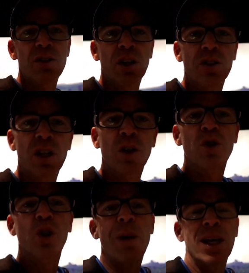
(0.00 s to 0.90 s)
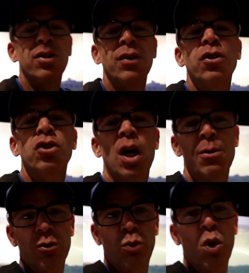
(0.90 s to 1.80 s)
It's gonna tell us all about the different
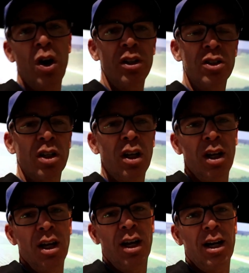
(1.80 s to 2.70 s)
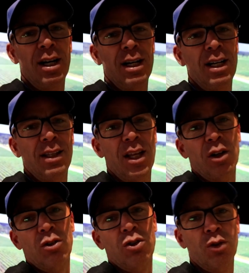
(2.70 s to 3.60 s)
types of wines that
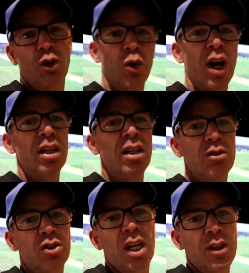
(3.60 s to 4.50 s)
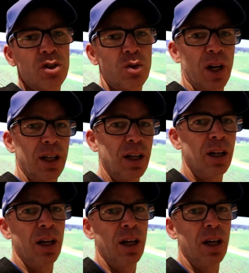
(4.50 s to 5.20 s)
are sort of created here in South Australia,